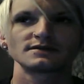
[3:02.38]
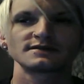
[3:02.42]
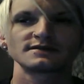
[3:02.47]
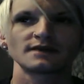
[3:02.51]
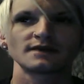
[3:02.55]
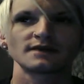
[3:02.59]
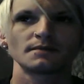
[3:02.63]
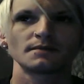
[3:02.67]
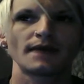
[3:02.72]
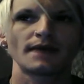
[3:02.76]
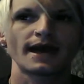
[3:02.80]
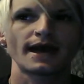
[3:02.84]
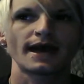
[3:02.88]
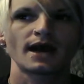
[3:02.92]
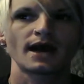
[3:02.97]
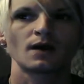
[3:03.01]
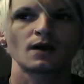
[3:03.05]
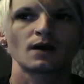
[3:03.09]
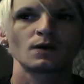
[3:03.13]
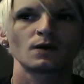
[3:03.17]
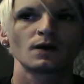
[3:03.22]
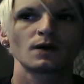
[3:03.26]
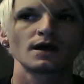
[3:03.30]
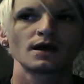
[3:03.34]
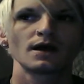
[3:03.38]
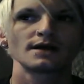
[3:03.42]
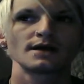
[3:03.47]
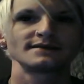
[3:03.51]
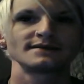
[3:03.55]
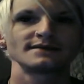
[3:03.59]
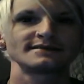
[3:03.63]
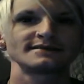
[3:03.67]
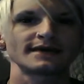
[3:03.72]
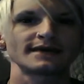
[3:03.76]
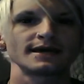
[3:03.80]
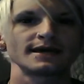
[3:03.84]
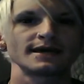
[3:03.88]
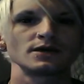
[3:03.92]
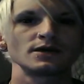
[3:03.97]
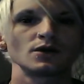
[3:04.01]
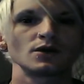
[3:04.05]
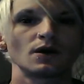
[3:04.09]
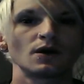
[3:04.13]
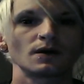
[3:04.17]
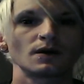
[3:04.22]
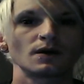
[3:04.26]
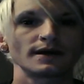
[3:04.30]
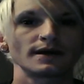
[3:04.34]
somehow,
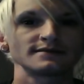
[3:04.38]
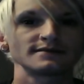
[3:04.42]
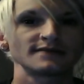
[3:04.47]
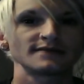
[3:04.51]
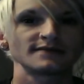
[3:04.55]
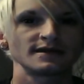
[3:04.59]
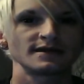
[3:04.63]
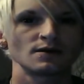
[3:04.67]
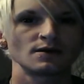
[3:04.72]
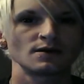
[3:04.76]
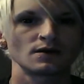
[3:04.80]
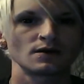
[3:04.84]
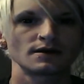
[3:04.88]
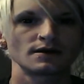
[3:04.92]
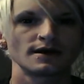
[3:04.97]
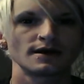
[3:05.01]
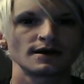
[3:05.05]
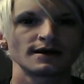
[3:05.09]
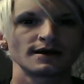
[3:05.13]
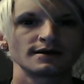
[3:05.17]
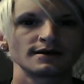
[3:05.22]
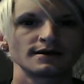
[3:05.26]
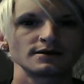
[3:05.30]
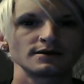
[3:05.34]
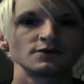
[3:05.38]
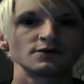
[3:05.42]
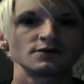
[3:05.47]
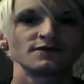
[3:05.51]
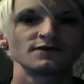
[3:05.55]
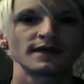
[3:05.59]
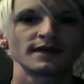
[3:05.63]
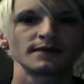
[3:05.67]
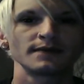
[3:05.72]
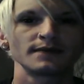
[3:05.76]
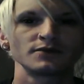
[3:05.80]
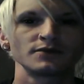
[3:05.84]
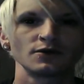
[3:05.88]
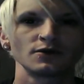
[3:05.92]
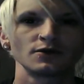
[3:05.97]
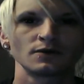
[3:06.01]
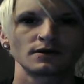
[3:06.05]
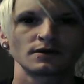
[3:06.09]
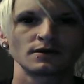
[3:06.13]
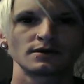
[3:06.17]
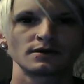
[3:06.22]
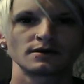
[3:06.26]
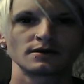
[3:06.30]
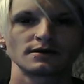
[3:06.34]
say okay, say your uh, you've named
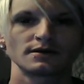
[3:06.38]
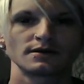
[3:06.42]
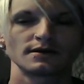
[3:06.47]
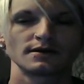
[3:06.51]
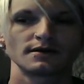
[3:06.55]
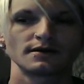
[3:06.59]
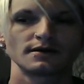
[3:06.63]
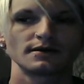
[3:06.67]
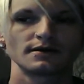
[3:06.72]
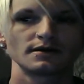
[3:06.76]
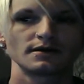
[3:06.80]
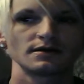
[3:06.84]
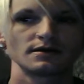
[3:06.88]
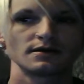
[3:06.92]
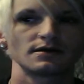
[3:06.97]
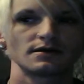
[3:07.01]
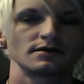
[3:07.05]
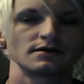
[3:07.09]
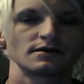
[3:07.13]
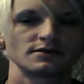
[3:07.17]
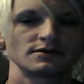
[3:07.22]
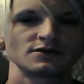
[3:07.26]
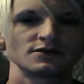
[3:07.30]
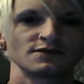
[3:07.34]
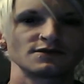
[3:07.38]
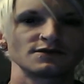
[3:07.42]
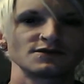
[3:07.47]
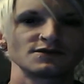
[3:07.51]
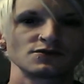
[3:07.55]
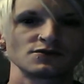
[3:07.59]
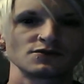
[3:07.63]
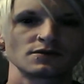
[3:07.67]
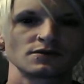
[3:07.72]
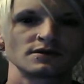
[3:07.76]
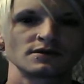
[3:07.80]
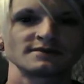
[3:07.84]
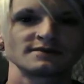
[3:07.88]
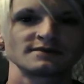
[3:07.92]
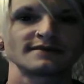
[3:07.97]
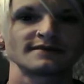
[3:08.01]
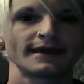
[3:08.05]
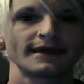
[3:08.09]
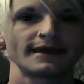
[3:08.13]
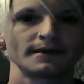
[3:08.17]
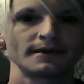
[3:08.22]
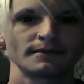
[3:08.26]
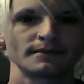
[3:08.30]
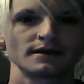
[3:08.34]
your servitor
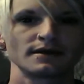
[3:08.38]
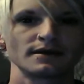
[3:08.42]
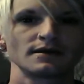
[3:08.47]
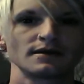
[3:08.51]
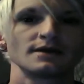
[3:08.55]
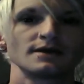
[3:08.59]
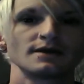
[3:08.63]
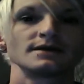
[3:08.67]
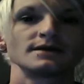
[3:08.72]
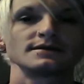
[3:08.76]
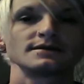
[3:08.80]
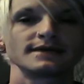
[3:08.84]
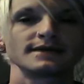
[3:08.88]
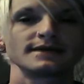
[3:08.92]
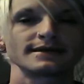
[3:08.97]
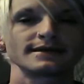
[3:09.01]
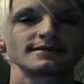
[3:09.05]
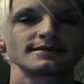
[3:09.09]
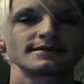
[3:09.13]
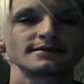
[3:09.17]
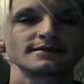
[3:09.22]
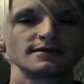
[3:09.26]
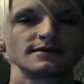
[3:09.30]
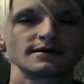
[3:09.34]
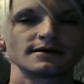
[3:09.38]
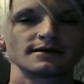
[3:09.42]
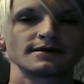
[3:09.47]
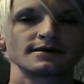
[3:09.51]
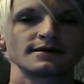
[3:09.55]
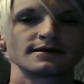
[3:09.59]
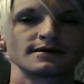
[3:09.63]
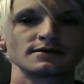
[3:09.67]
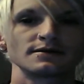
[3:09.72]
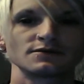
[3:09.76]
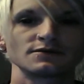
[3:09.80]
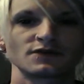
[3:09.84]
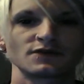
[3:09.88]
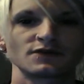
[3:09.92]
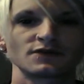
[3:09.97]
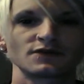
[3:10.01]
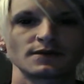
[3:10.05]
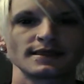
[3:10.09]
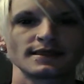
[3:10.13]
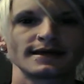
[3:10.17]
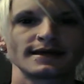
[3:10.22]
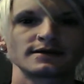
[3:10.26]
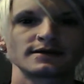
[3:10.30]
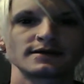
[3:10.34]
Sam. Take the
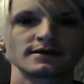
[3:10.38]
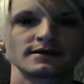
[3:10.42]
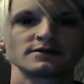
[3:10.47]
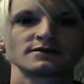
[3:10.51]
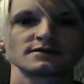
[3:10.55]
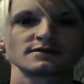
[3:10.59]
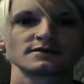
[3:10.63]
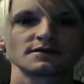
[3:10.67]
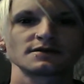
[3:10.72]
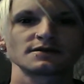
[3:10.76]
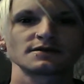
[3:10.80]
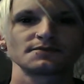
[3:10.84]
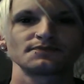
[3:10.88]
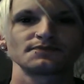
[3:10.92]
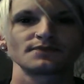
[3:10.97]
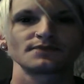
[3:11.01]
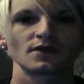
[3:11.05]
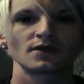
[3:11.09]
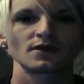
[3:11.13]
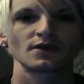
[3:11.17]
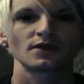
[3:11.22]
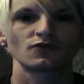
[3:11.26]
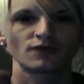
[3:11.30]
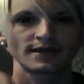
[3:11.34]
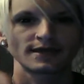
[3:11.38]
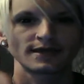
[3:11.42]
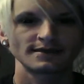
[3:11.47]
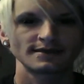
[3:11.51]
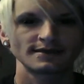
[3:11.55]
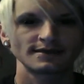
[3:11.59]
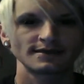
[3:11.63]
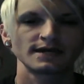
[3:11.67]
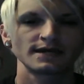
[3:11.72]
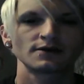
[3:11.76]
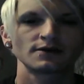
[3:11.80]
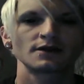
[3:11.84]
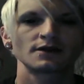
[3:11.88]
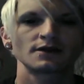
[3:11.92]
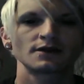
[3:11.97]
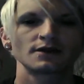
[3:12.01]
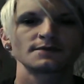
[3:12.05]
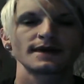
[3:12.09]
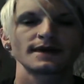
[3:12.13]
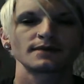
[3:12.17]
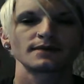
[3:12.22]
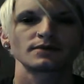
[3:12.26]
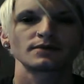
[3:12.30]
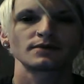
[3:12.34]
those three letters, write them down
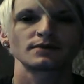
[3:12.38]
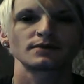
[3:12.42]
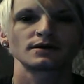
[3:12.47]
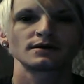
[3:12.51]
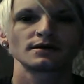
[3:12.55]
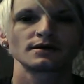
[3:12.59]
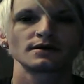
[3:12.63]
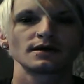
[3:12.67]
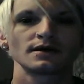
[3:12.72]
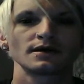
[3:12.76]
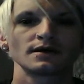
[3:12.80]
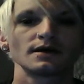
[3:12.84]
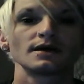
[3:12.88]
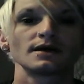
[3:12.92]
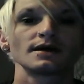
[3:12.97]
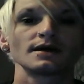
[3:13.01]
on paper.